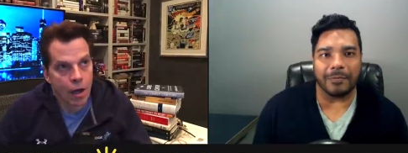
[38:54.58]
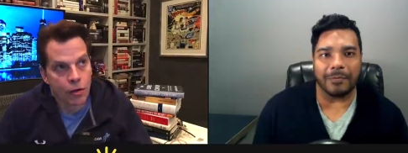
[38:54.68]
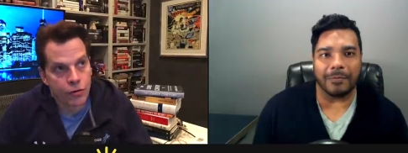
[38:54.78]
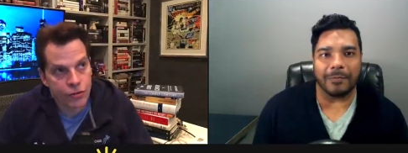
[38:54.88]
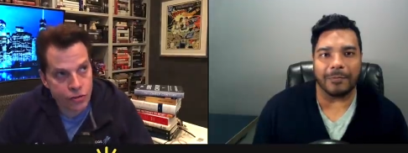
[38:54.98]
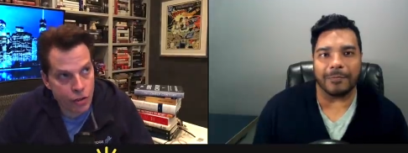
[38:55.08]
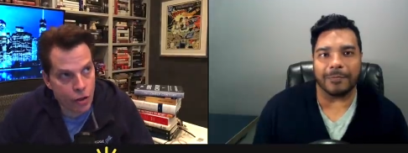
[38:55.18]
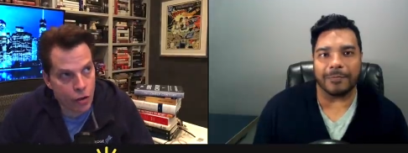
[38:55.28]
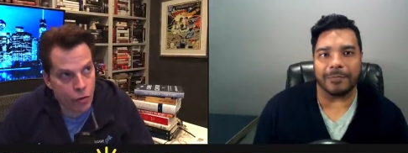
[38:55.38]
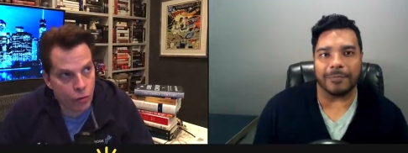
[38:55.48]

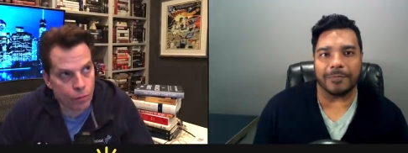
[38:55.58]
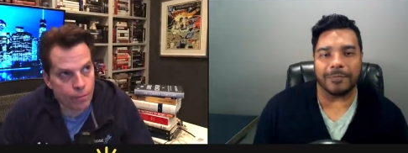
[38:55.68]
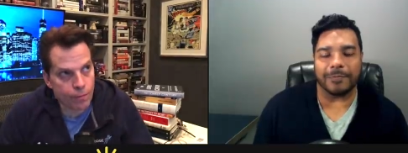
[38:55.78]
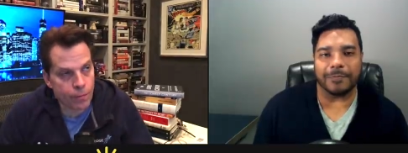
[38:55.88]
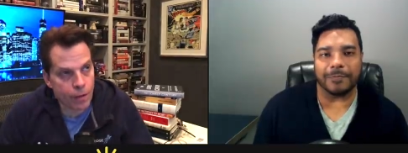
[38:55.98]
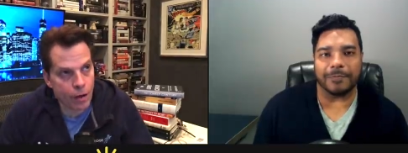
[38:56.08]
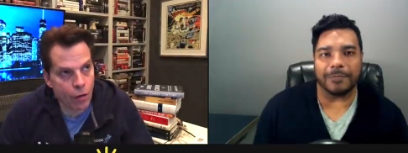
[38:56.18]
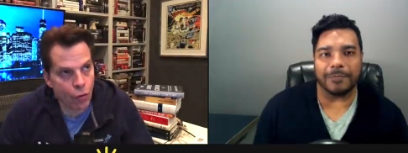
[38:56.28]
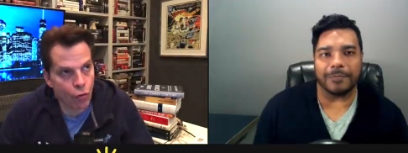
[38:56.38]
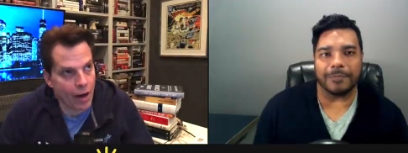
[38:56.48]
Speaker 1: So
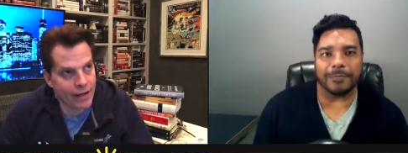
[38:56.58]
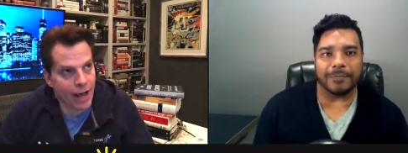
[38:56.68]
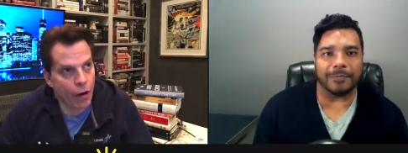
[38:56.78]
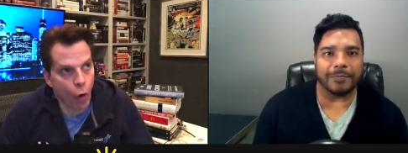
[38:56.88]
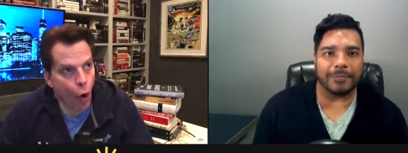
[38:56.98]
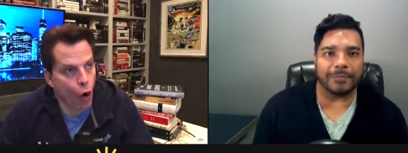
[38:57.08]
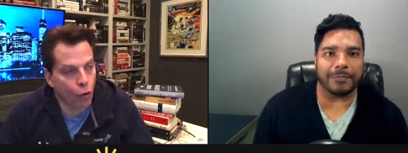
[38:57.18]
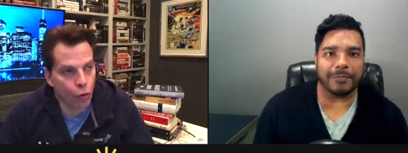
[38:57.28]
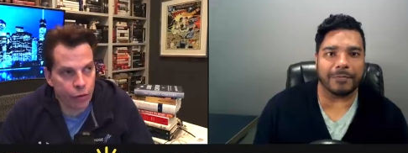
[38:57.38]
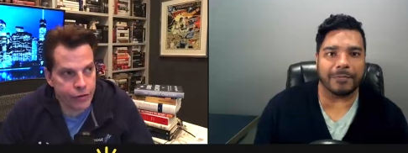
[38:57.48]
right now,
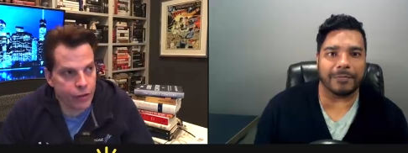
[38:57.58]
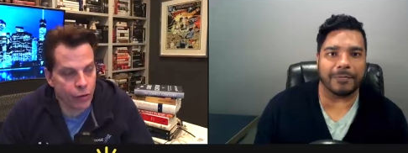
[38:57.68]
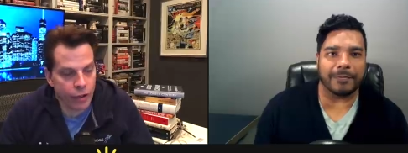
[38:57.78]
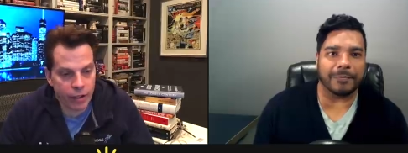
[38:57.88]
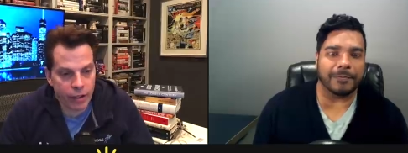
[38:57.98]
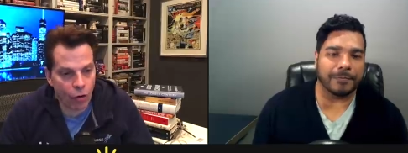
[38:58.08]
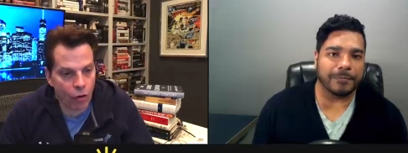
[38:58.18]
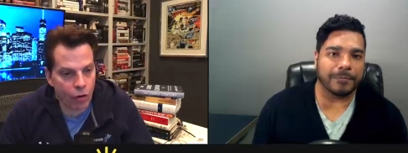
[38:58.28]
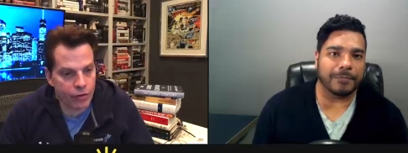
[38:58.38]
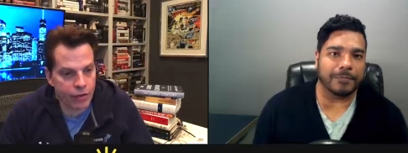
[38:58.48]
all we're doing
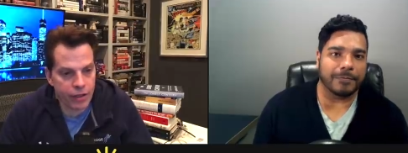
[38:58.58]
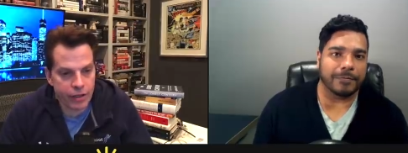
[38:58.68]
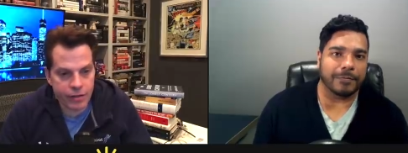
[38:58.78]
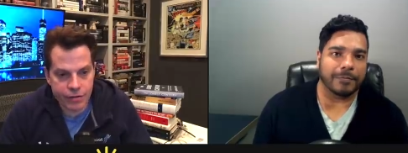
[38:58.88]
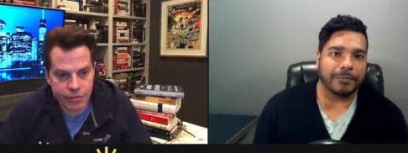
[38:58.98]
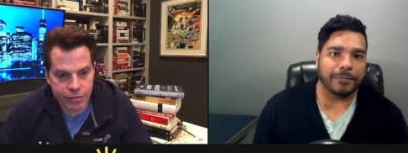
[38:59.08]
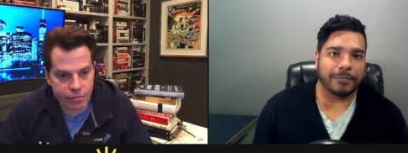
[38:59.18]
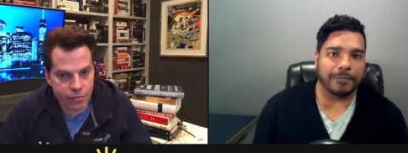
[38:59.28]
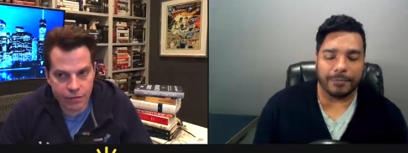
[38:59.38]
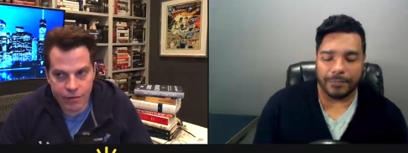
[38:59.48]
are these
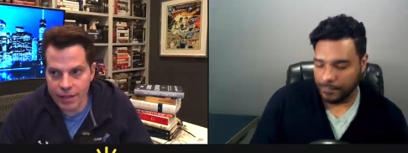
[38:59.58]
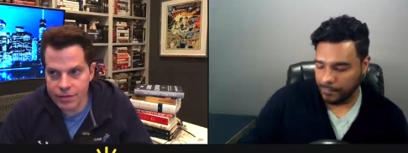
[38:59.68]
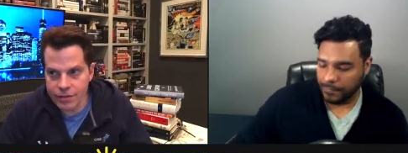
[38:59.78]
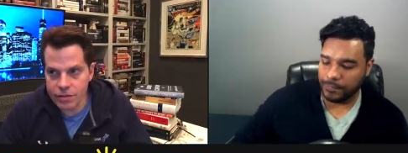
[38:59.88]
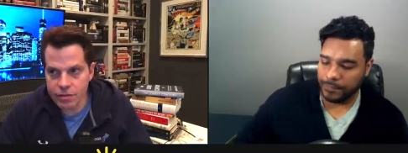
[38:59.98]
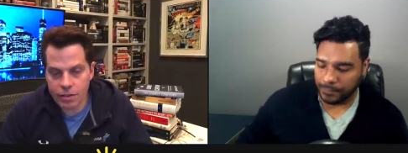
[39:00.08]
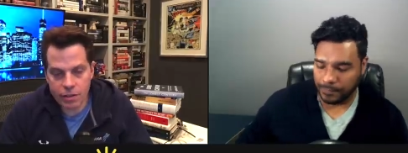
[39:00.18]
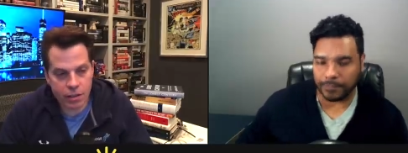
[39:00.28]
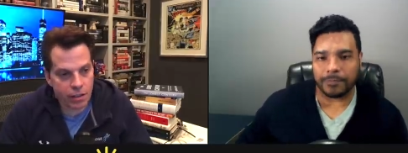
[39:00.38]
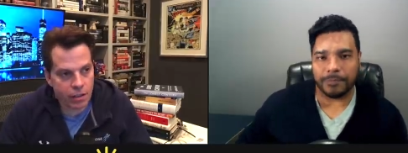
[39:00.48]
events
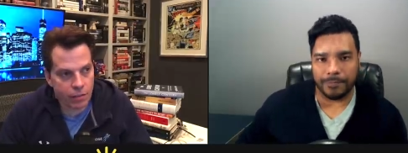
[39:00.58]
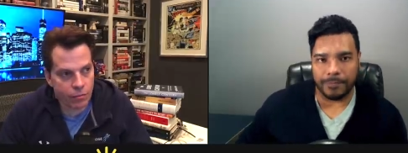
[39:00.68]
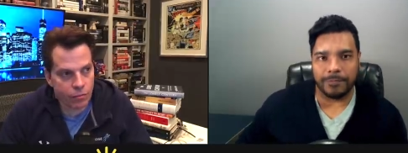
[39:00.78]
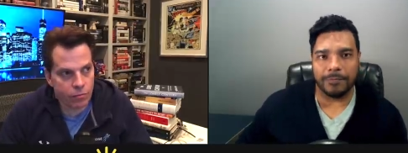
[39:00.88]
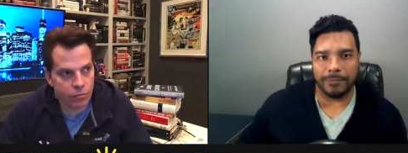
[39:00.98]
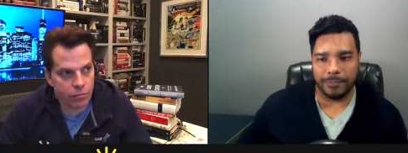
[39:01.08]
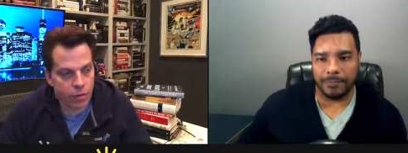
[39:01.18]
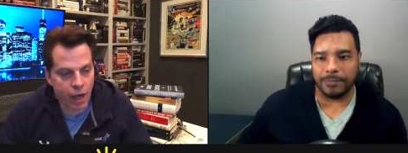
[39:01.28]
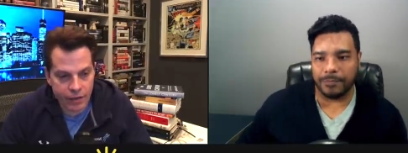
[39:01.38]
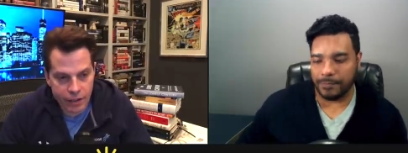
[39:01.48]
uh,
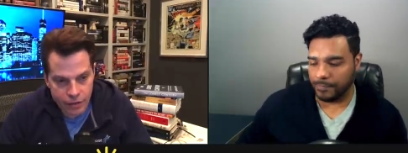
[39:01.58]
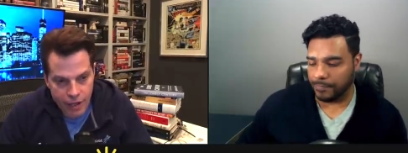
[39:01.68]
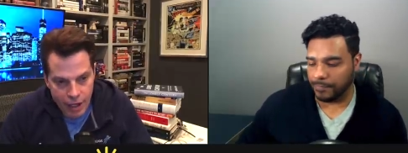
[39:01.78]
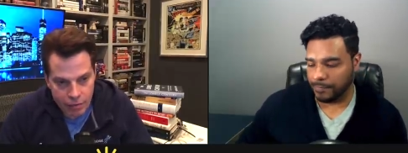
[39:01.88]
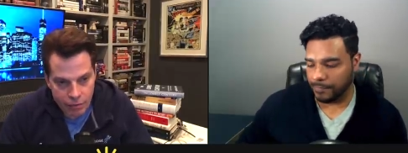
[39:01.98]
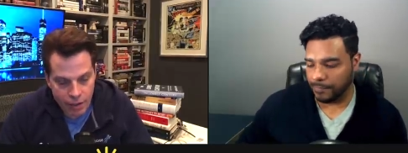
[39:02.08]
on the internet. We